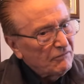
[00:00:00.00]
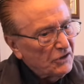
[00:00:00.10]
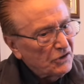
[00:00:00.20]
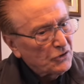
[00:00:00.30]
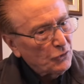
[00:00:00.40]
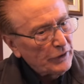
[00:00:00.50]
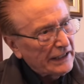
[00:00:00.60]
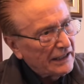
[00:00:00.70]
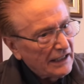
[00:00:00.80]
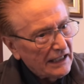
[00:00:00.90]
you
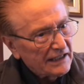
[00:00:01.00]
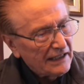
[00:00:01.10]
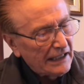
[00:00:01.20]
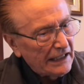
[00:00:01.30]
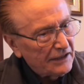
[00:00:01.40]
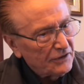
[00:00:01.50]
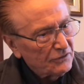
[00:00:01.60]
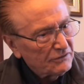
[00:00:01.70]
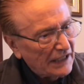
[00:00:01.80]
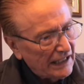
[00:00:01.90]
tweak it like that.
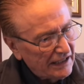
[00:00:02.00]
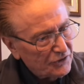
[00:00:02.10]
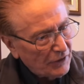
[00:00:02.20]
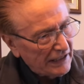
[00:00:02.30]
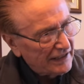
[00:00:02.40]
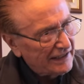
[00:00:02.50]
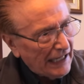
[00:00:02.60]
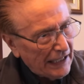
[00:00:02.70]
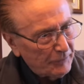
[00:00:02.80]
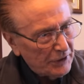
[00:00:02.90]
You kind of try to
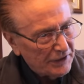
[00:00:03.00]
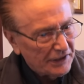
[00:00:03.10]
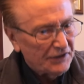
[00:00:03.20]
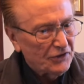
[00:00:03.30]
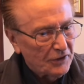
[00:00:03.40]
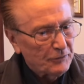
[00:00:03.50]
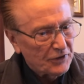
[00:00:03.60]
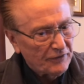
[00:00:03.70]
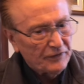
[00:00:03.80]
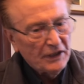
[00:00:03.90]
time it in
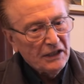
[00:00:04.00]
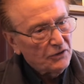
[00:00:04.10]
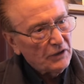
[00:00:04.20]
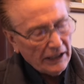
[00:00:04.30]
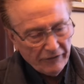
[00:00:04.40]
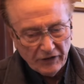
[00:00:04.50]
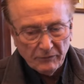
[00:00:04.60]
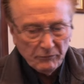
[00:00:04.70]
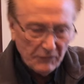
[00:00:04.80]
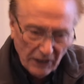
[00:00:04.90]
terms of
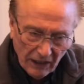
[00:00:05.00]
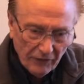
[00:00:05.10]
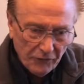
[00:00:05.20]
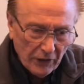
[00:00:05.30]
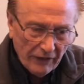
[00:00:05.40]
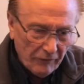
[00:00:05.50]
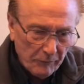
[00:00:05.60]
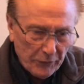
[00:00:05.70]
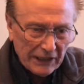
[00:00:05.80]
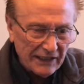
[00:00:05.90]
if you have a
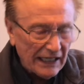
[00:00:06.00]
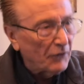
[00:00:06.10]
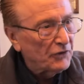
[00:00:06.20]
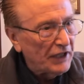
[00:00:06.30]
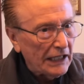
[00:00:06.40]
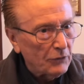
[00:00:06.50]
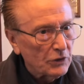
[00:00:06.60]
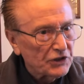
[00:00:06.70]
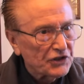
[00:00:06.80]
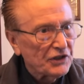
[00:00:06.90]
big down day,
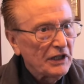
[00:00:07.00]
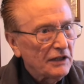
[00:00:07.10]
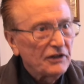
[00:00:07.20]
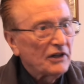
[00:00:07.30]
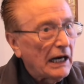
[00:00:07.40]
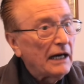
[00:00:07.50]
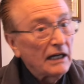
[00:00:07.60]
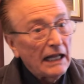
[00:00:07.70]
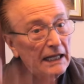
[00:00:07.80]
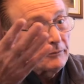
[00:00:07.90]
which there are
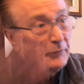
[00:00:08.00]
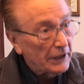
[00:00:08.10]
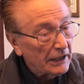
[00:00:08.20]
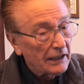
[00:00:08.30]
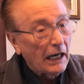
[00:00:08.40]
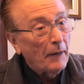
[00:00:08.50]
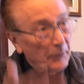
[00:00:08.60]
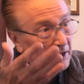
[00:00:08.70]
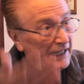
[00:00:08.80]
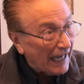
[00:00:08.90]
a lot of big
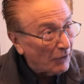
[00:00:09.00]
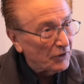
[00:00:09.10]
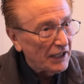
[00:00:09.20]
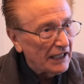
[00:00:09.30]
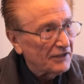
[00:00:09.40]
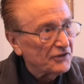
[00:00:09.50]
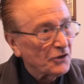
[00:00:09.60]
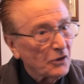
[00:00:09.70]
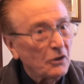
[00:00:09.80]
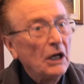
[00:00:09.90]
up and down days,
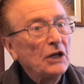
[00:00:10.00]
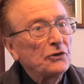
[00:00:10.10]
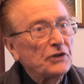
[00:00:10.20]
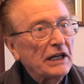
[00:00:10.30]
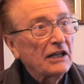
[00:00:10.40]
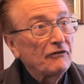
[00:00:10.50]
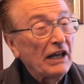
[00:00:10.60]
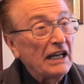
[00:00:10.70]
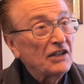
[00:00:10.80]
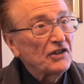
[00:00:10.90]
so you take
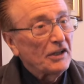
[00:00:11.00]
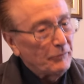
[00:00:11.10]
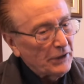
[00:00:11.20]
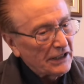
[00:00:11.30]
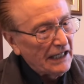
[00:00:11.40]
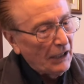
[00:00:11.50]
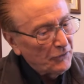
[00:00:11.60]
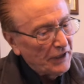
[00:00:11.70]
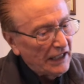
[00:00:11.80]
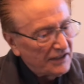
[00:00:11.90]
advantage of the big
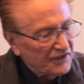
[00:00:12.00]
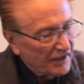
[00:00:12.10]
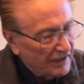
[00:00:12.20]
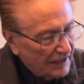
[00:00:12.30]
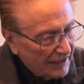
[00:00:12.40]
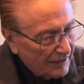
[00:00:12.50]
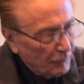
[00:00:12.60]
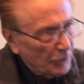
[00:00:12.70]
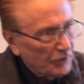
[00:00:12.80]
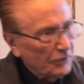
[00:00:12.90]
down days to
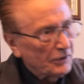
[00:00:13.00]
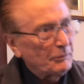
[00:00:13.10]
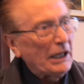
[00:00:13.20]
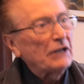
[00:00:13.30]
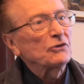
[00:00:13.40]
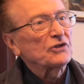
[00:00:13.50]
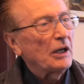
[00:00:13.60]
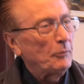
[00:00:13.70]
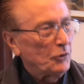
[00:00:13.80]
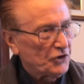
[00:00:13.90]
buy those
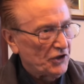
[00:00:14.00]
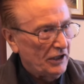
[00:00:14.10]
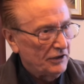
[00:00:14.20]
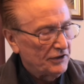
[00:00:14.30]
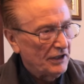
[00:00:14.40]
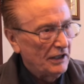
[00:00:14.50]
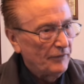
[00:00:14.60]
couple shares.